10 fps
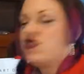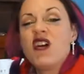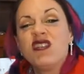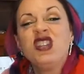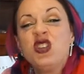
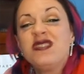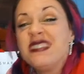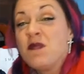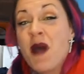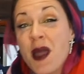not usually
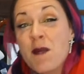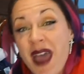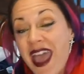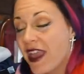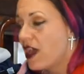my
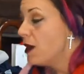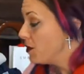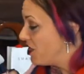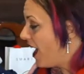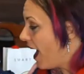bag,
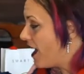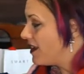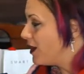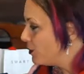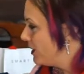but that
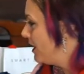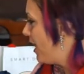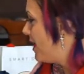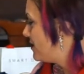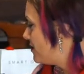I really
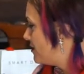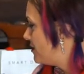liked.